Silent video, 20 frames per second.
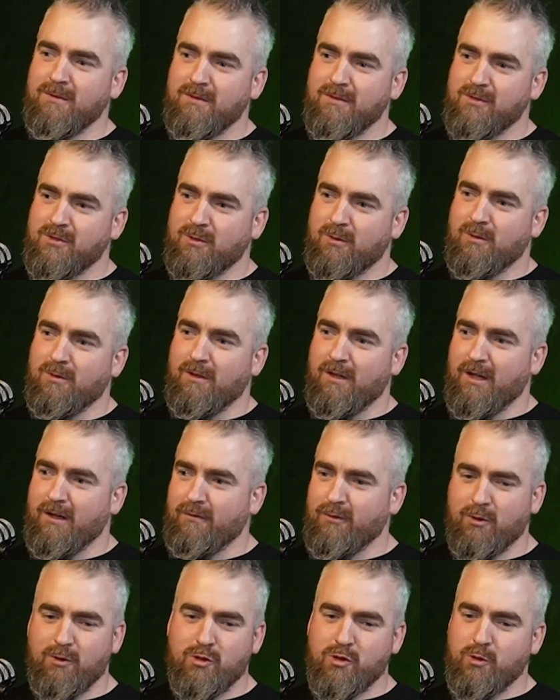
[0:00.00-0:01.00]
So 100%.
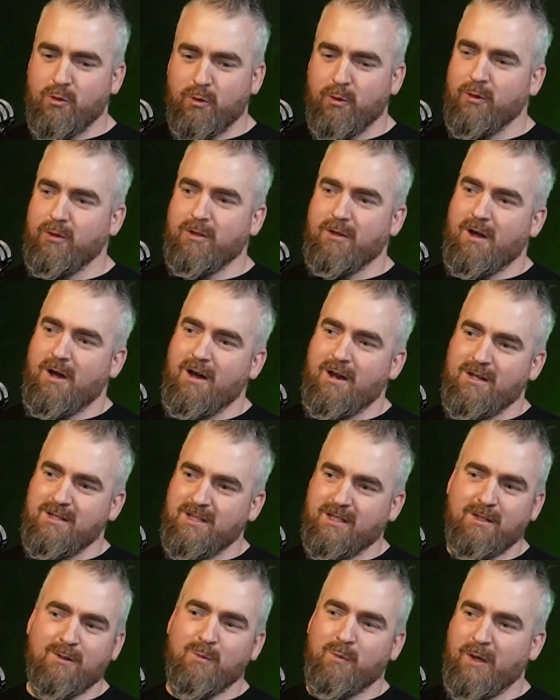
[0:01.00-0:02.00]
If you show who you are as
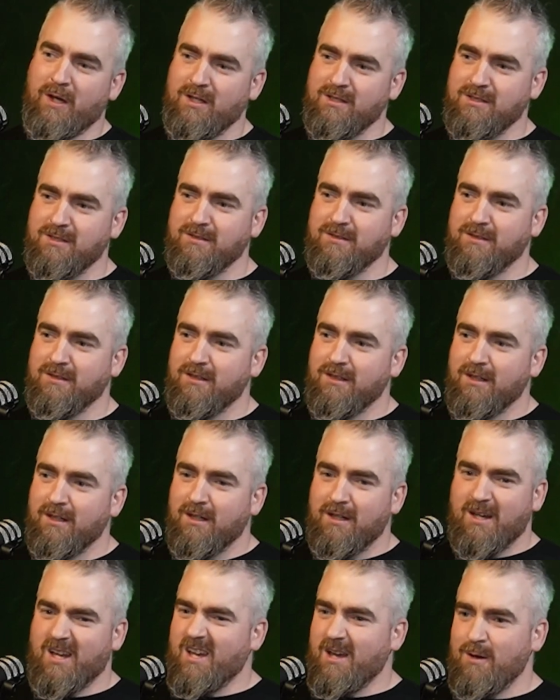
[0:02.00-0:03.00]
a real person,
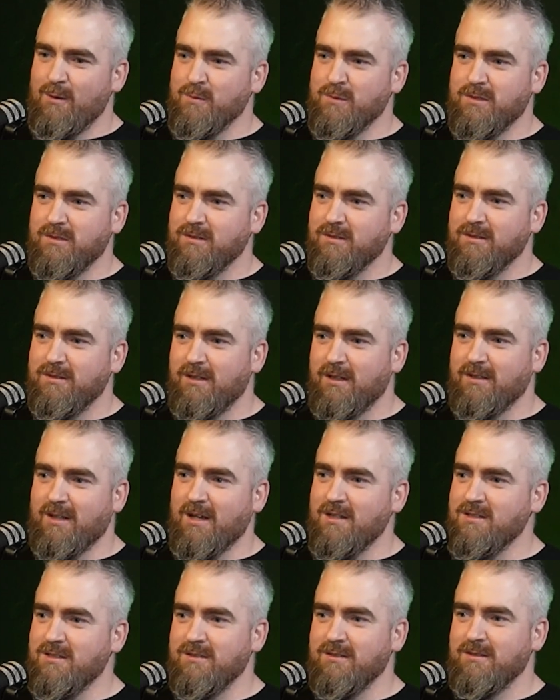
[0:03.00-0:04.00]
it helps. It
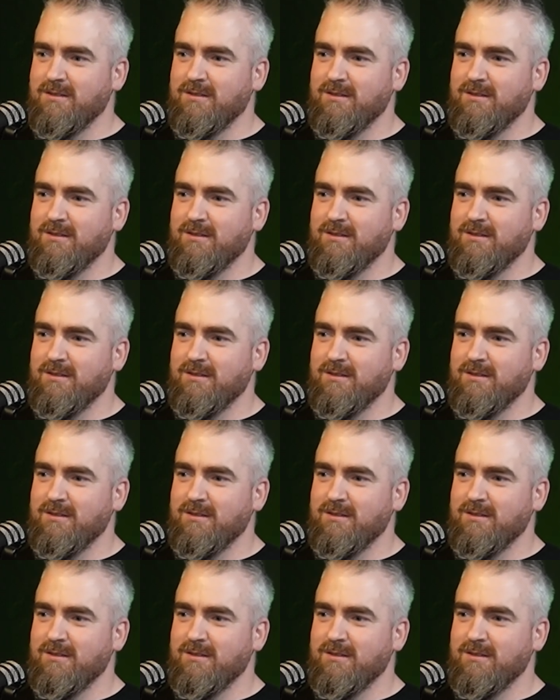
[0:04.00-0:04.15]
does.